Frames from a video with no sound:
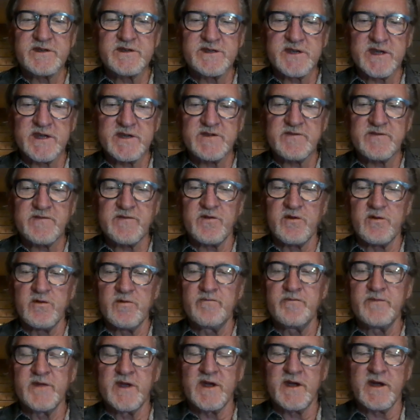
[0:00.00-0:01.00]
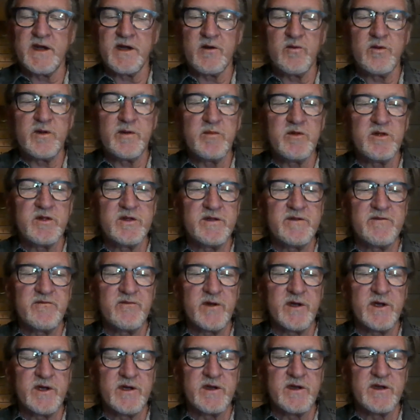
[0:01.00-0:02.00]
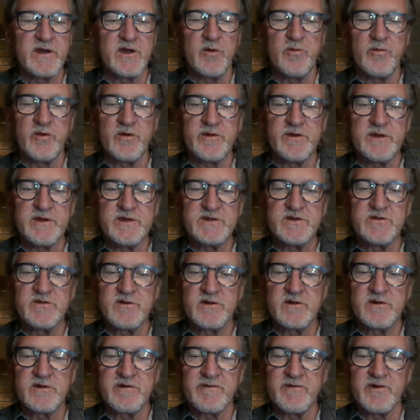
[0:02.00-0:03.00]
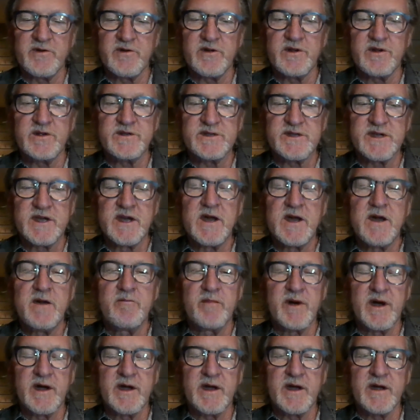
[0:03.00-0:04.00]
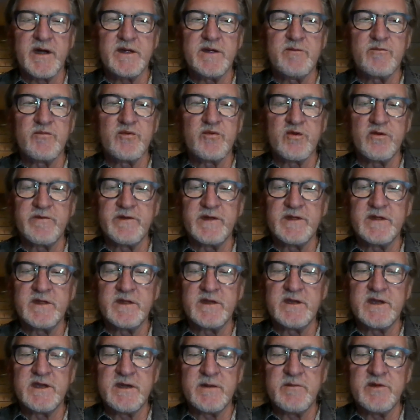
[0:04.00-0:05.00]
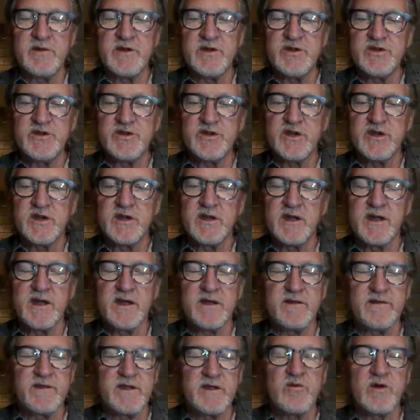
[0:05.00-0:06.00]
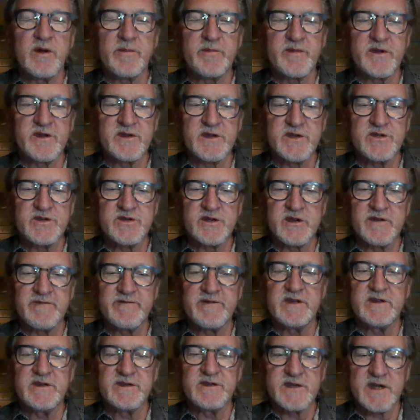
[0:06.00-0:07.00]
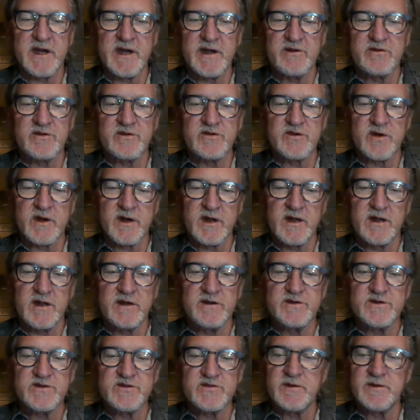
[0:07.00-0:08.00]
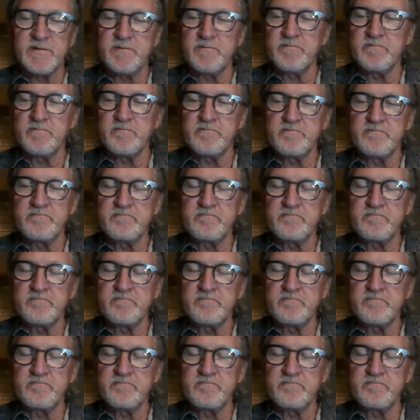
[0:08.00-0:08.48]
if successful, we believe we can help with these nuclear verdicts by improving the image and the reputation of the entire trucking industry.